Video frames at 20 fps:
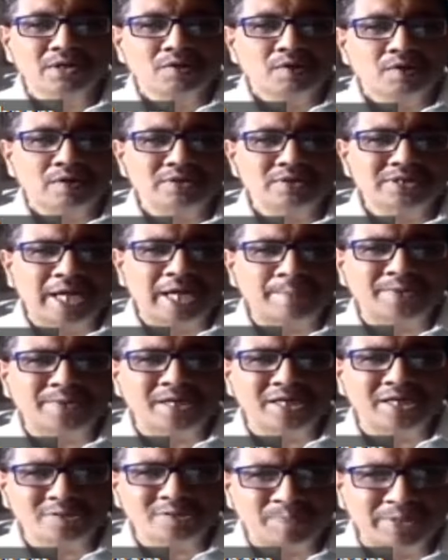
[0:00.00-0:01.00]
on
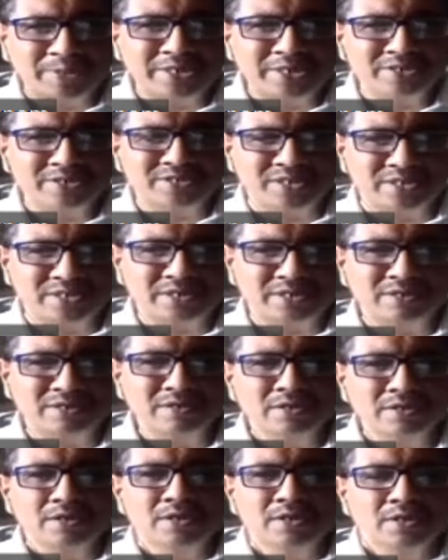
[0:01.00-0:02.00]
capital expenditure
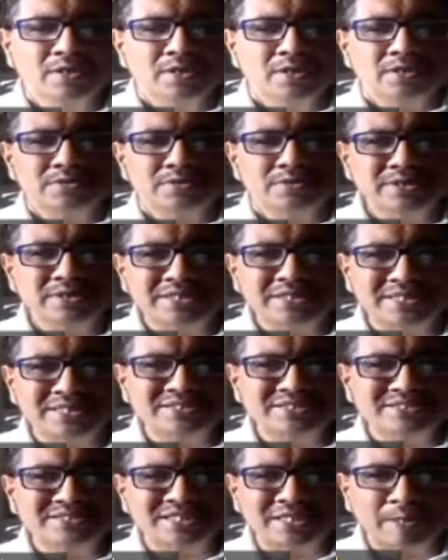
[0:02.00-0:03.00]
to
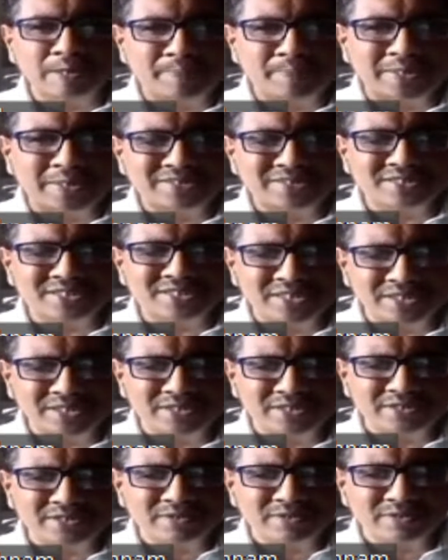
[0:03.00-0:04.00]
increase the capacity
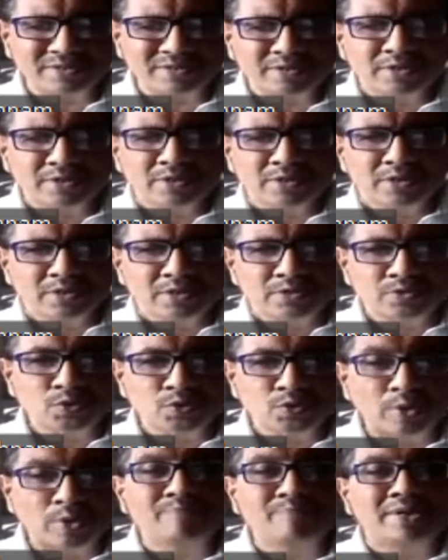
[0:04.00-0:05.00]
to
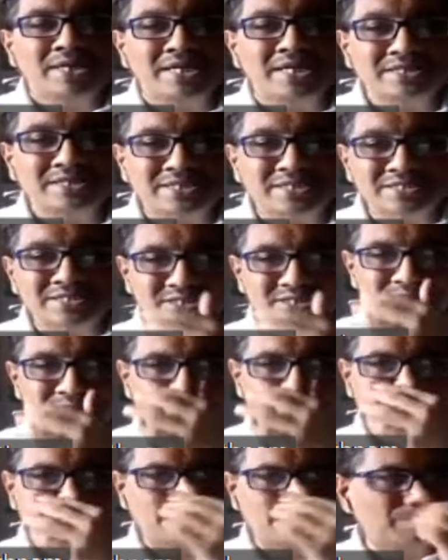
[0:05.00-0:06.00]
1 billion tons a year.
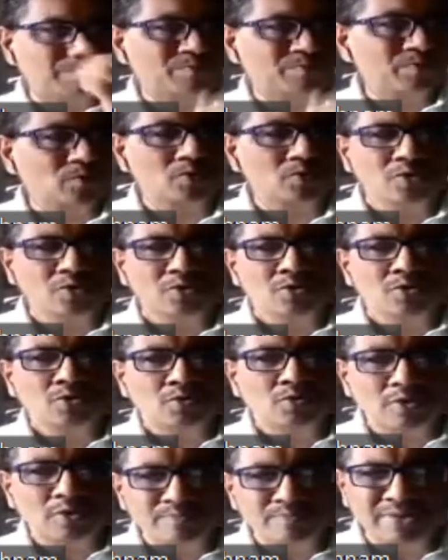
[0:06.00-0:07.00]

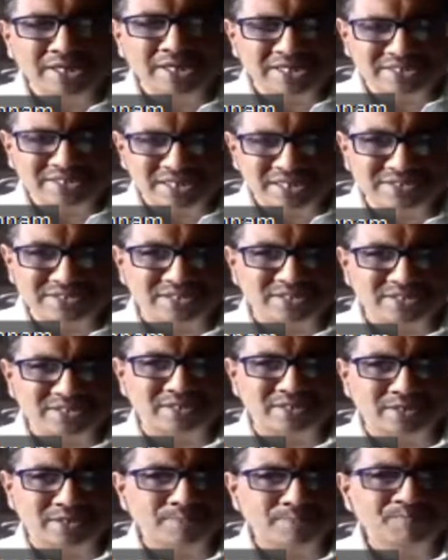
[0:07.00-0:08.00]
1 billion tons a
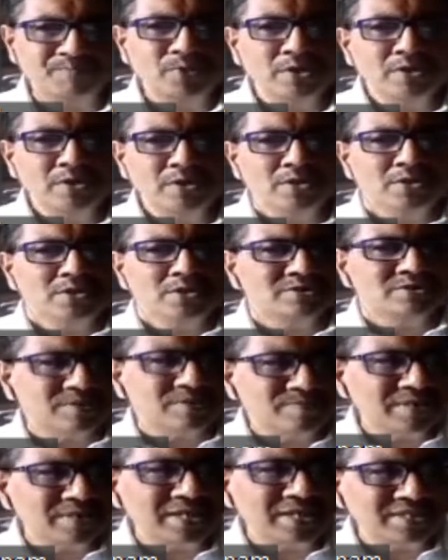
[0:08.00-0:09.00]
year.
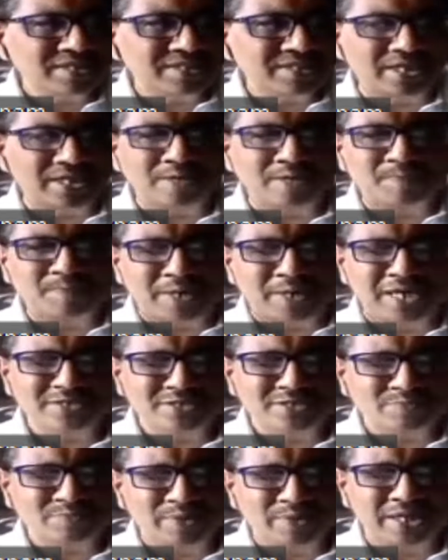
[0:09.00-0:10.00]
Similarly, there are
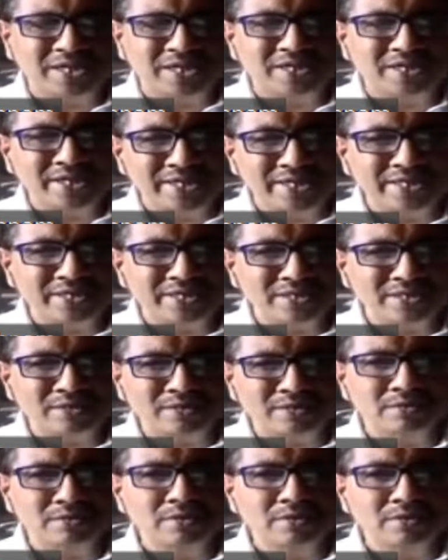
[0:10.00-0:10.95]
plans by leading